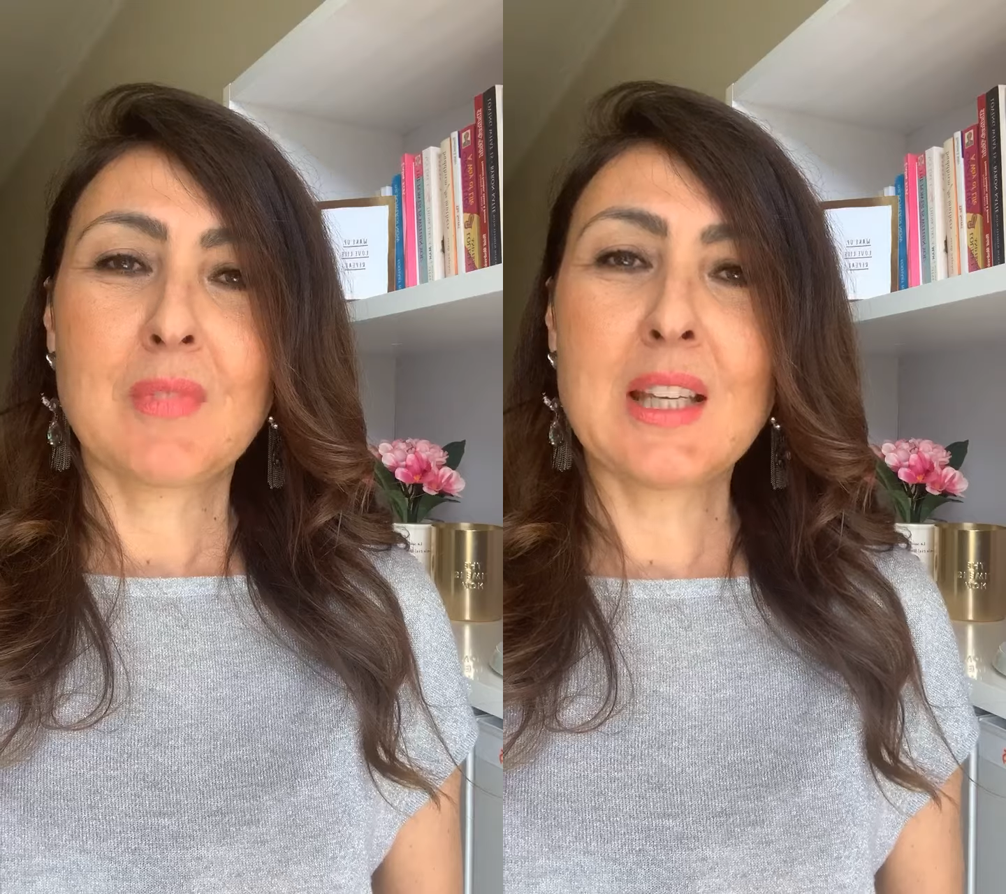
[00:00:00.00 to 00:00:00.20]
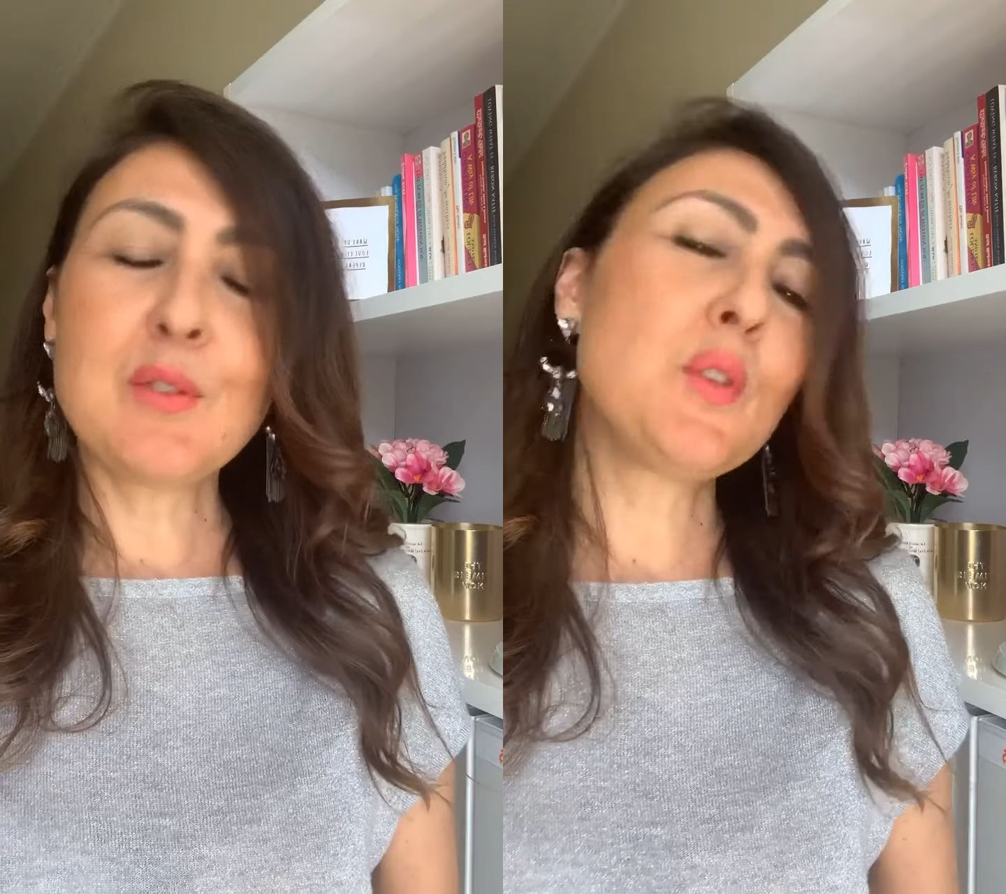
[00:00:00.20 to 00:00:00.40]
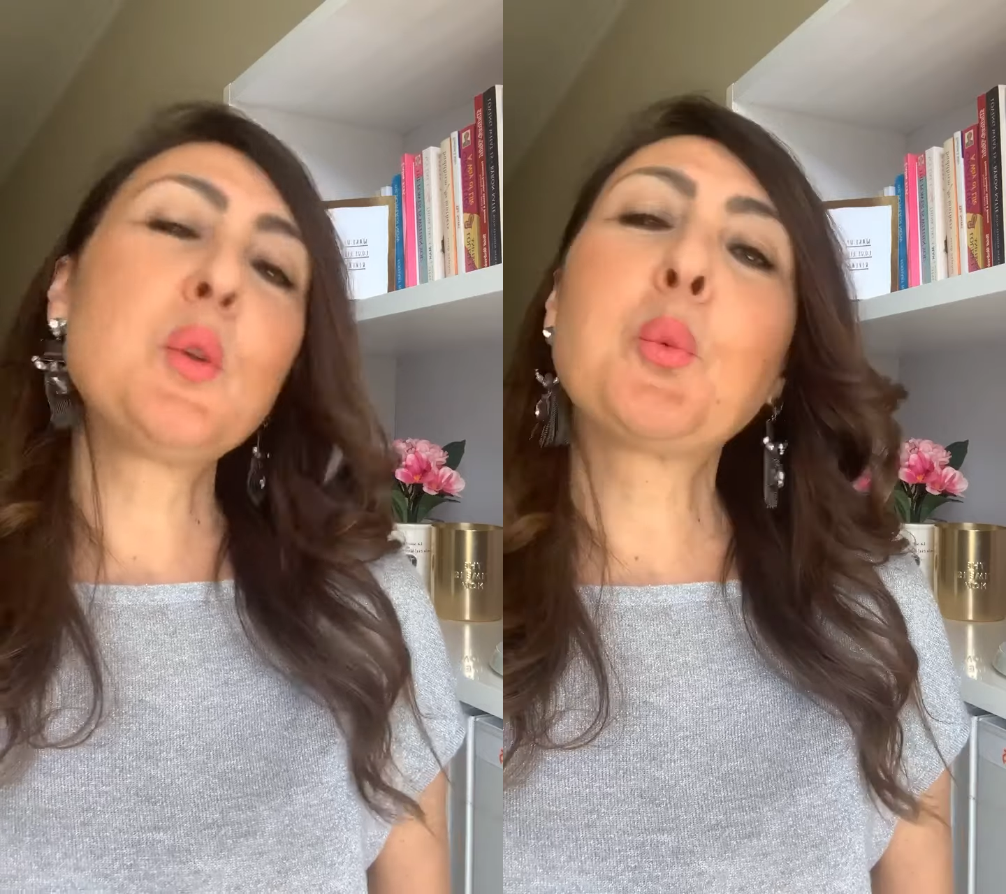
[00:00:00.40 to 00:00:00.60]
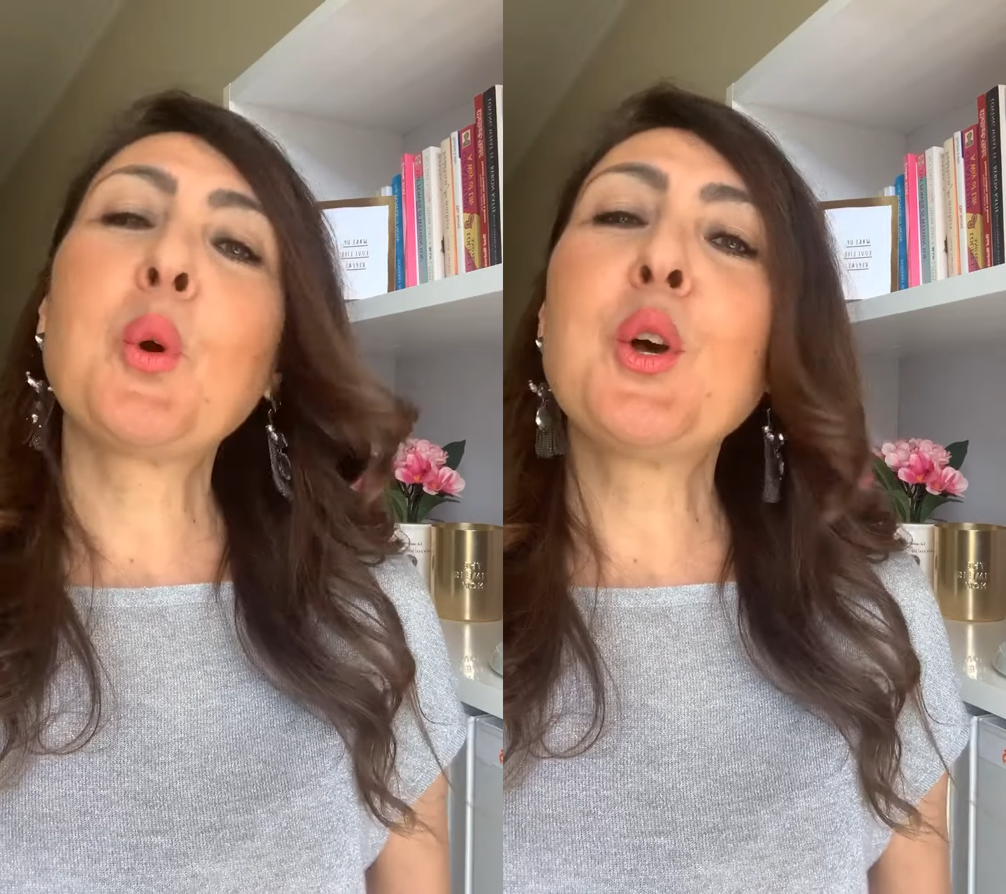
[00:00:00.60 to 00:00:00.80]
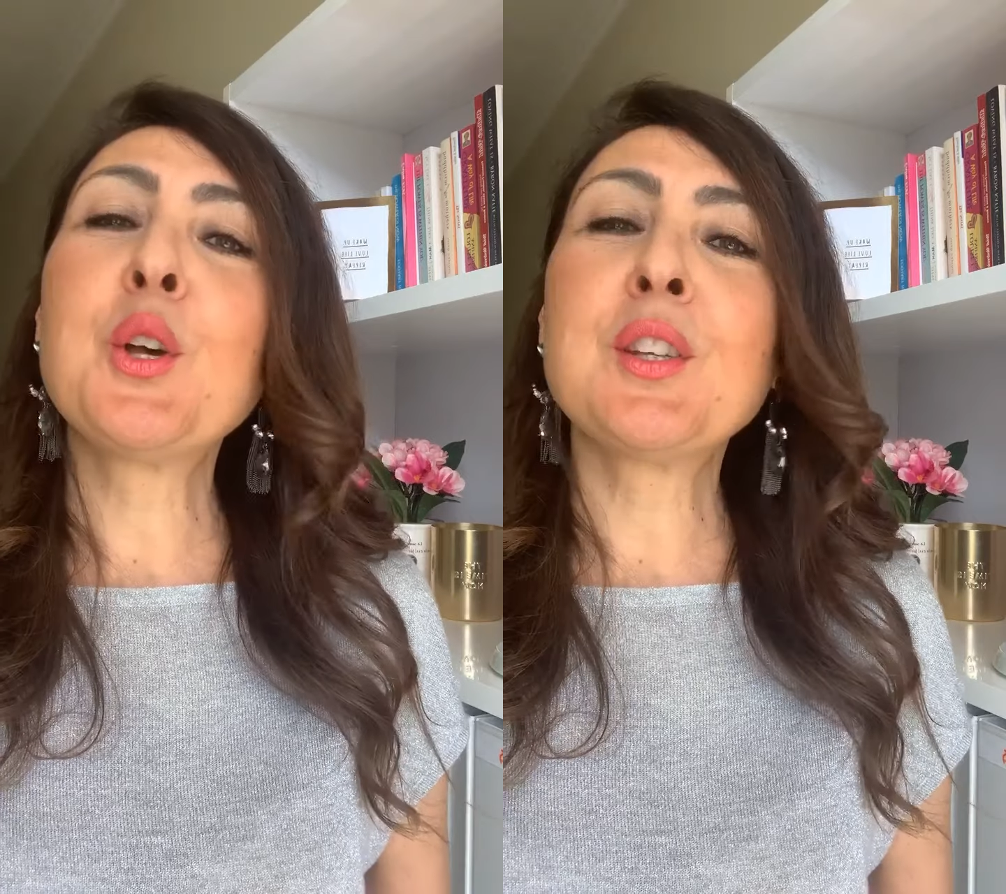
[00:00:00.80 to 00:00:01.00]
Even the
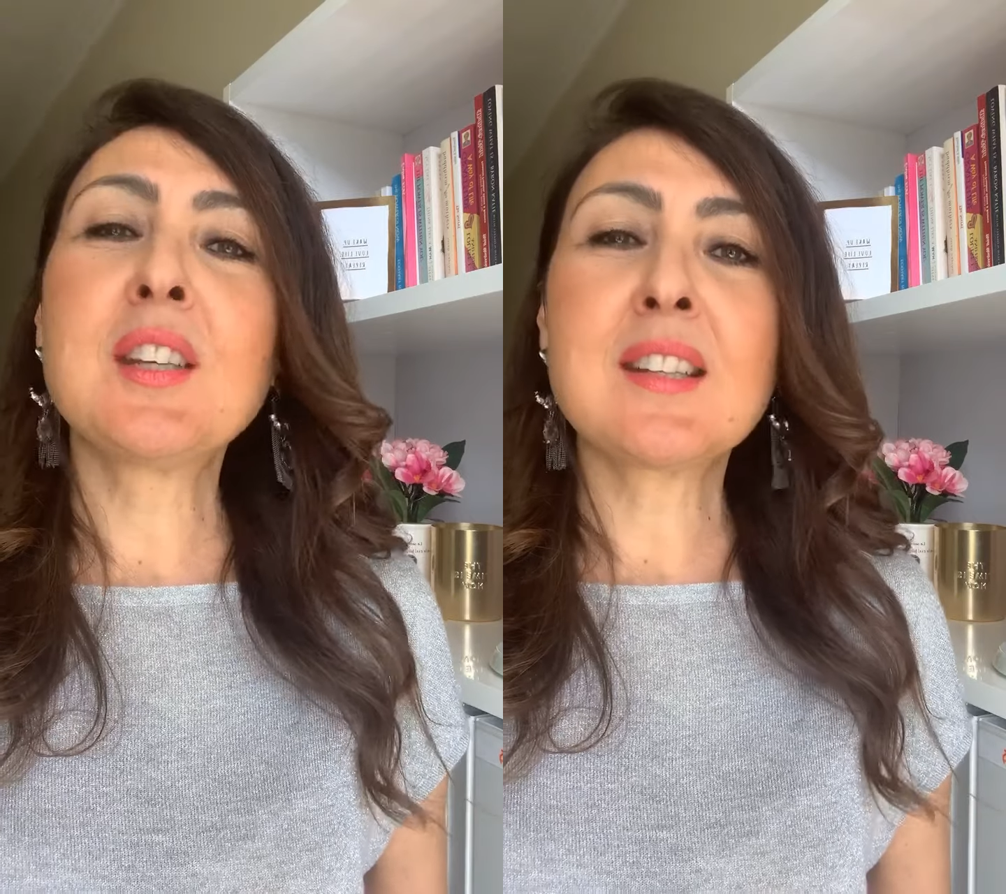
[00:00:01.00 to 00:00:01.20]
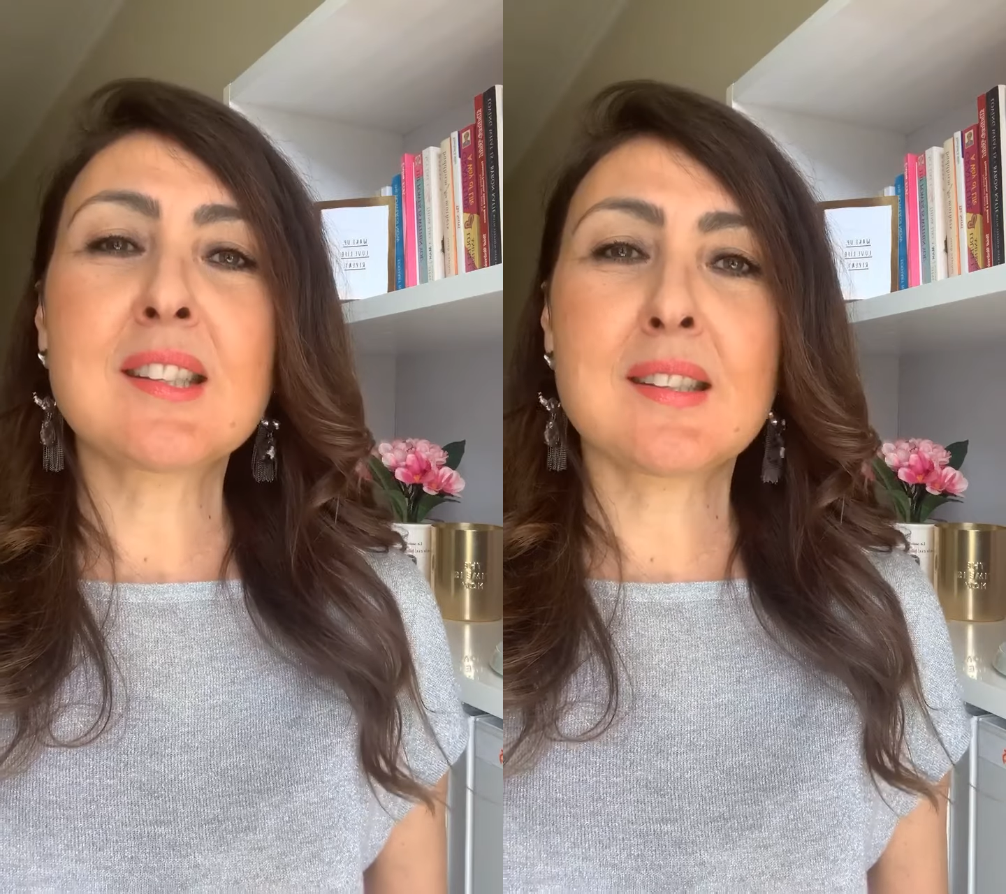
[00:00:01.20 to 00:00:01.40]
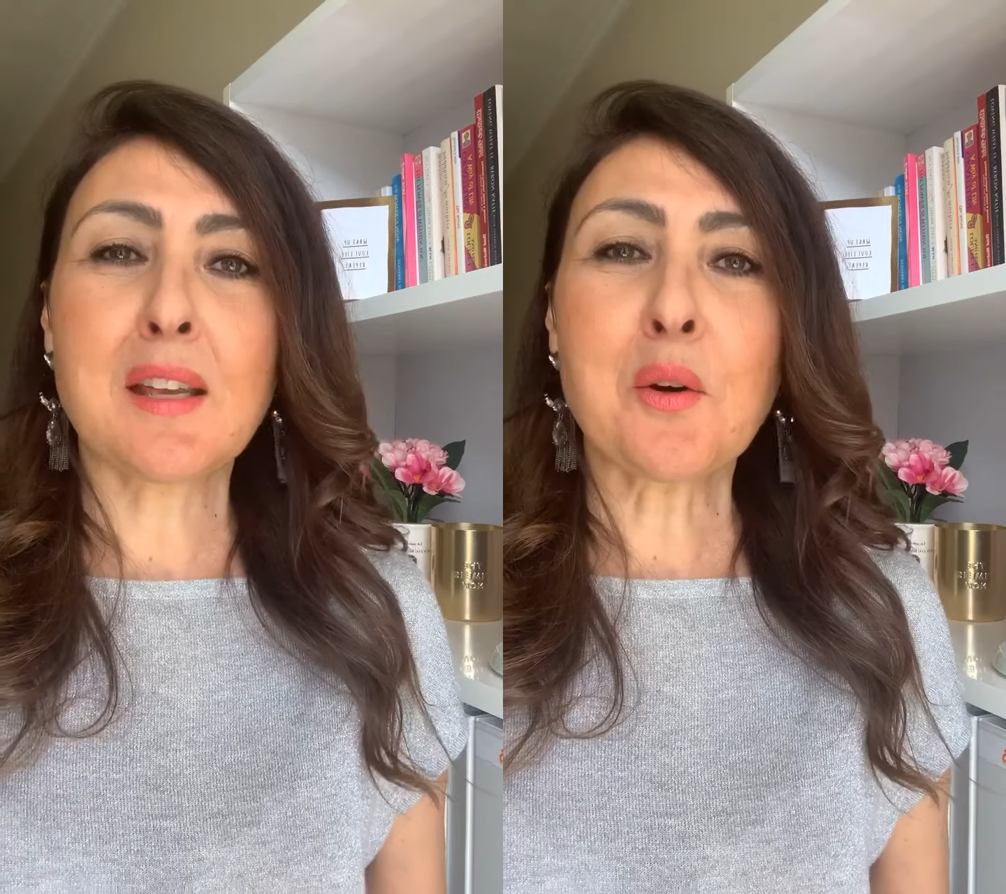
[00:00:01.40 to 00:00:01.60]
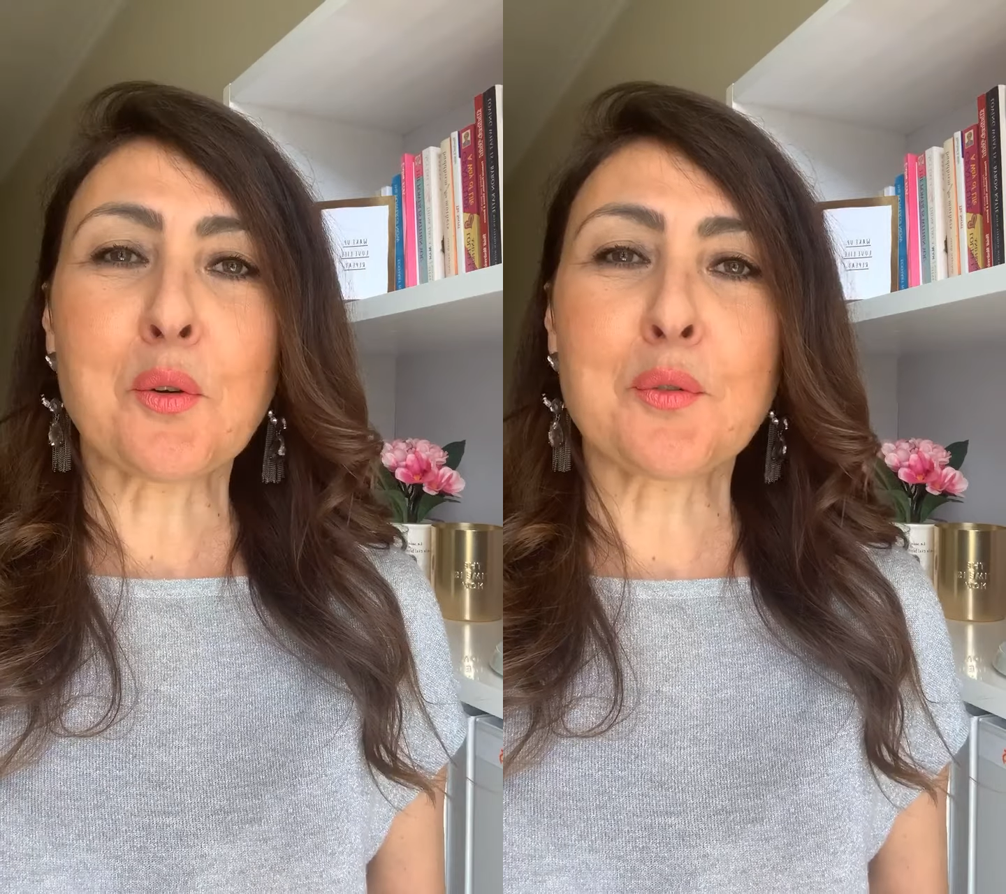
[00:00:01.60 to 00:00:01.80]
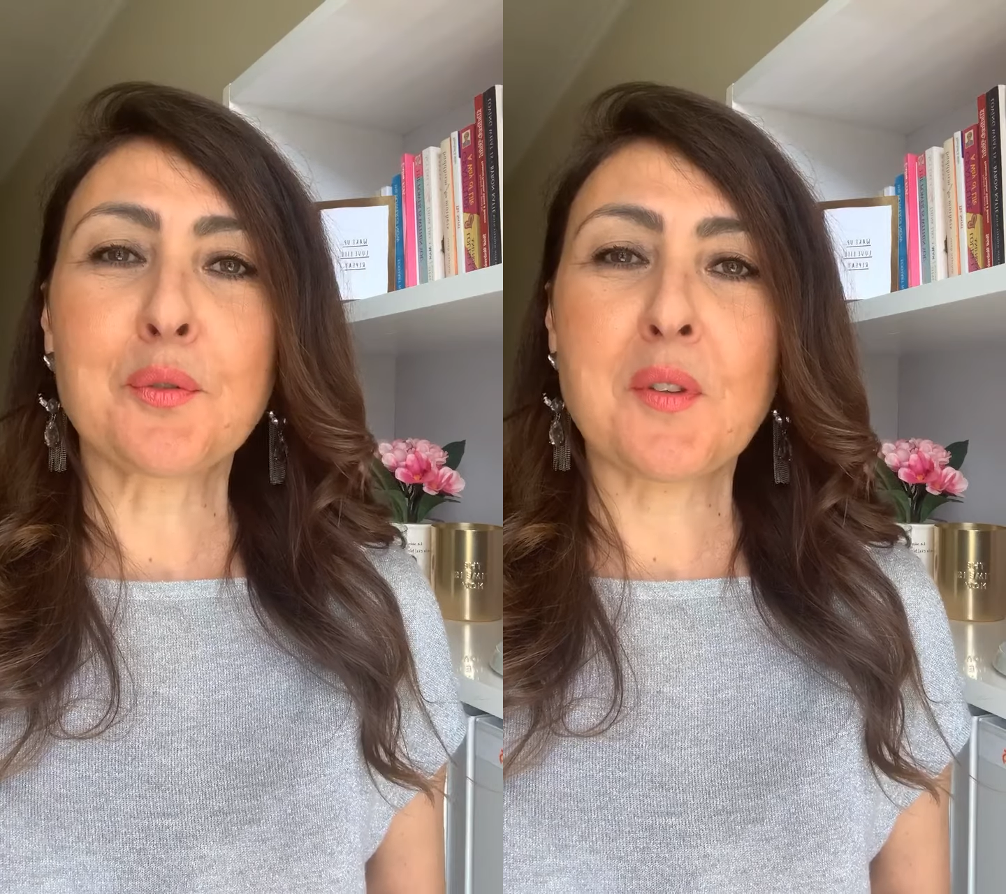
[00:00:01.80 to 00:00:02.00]
word
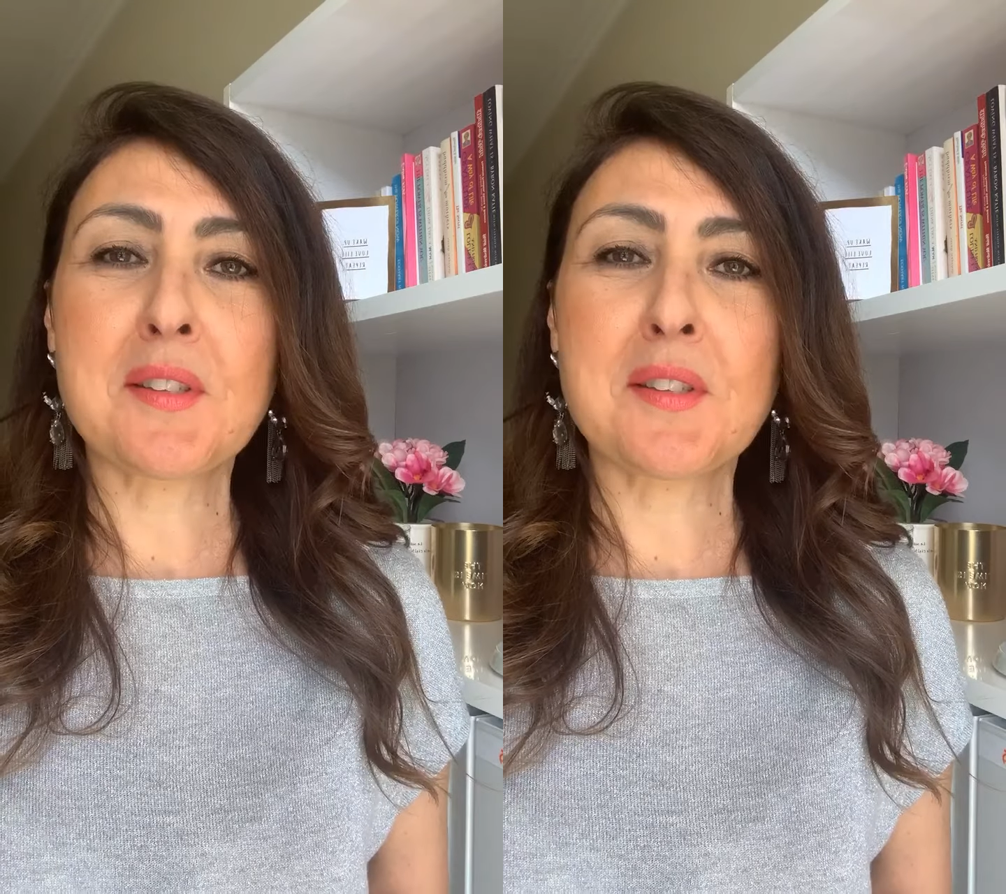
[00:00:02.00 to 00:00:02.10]
itself